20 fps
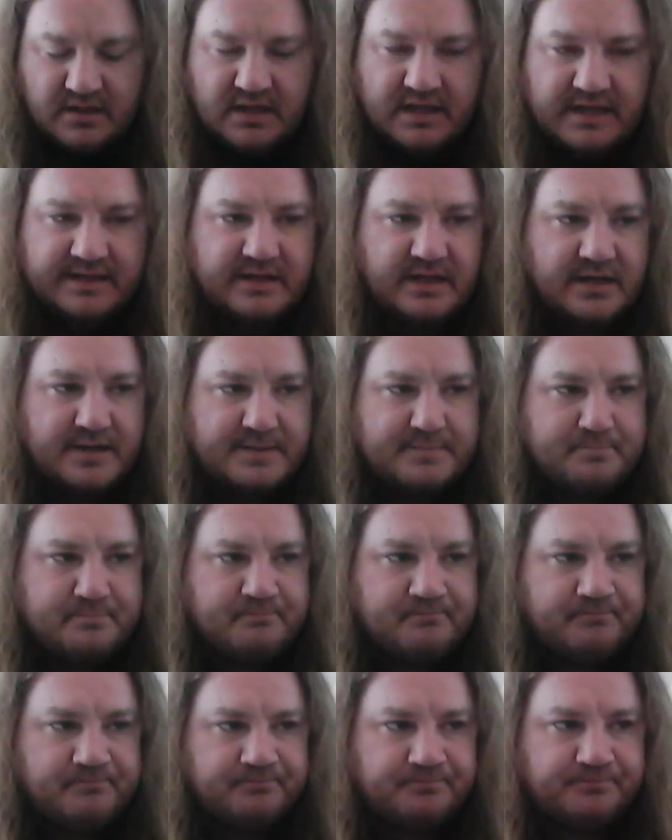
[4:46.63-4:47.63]

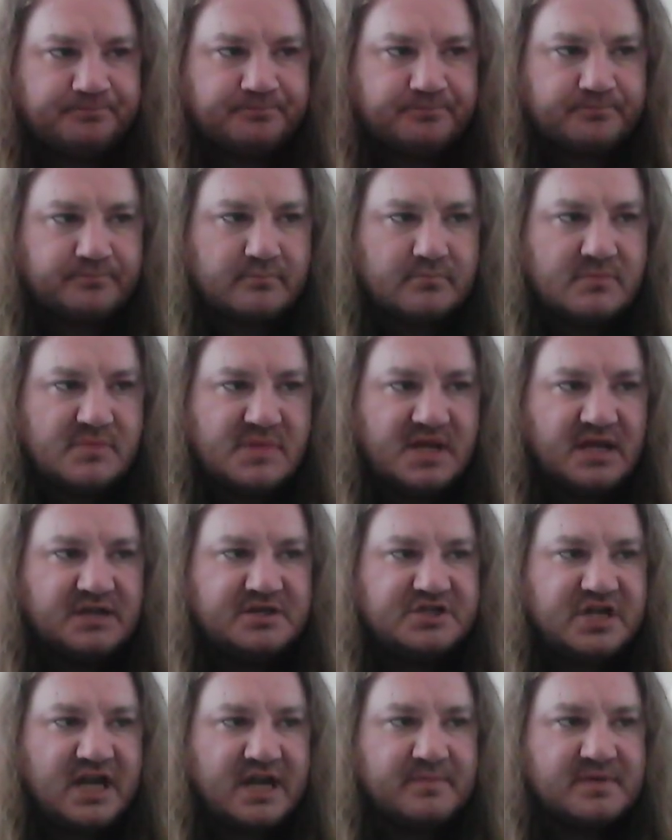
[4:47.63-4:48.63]
And
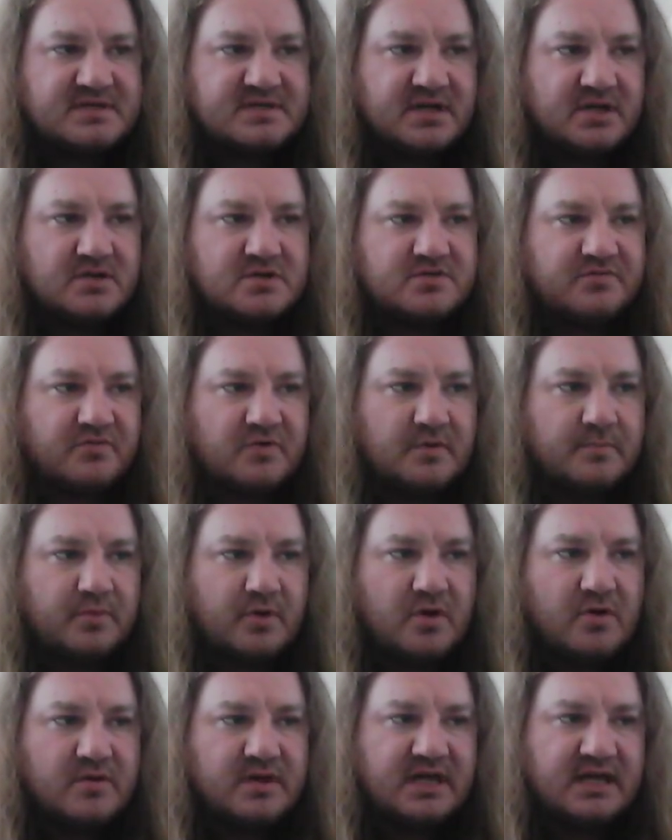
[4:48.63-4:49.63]
Sheamus goes for a
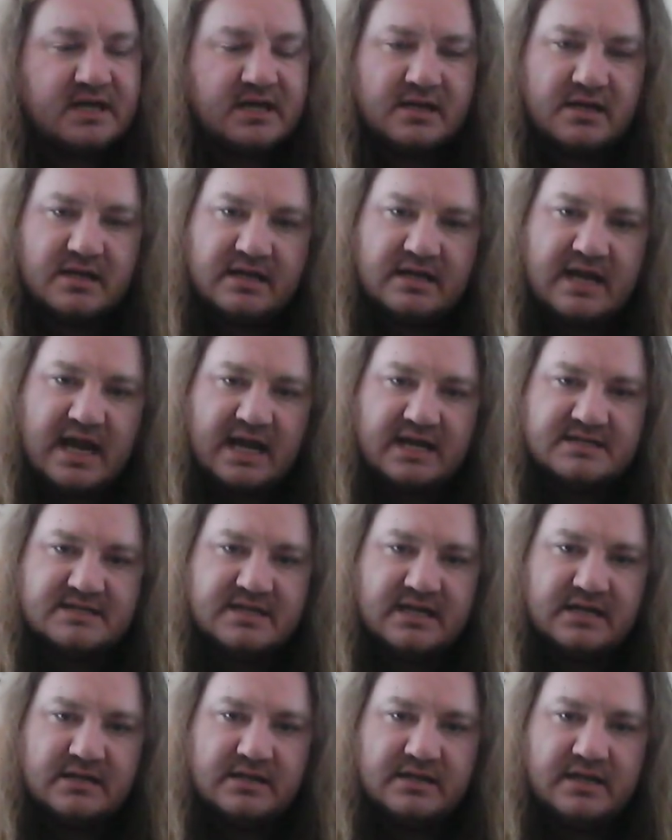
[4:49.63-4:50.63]
bro kick and
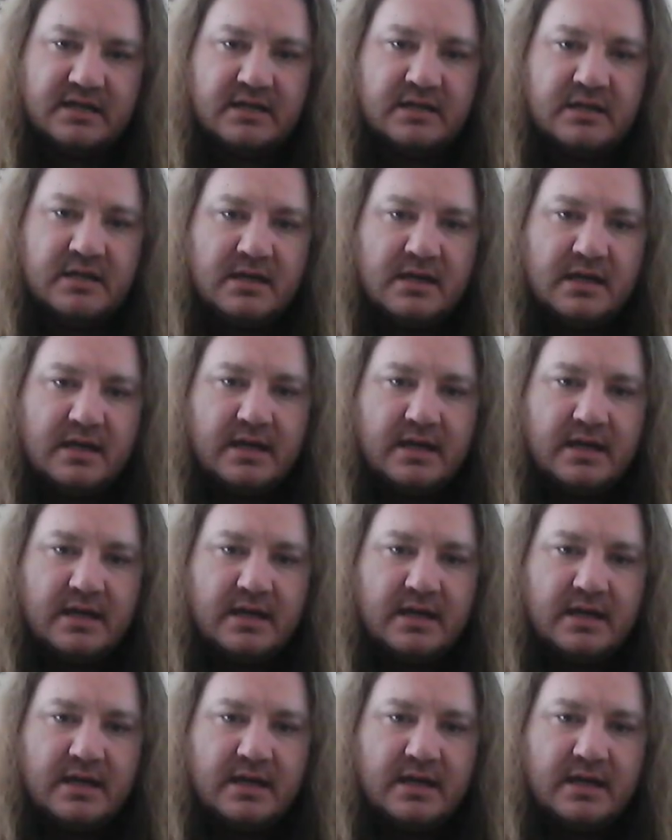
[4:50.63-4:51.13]
accidentally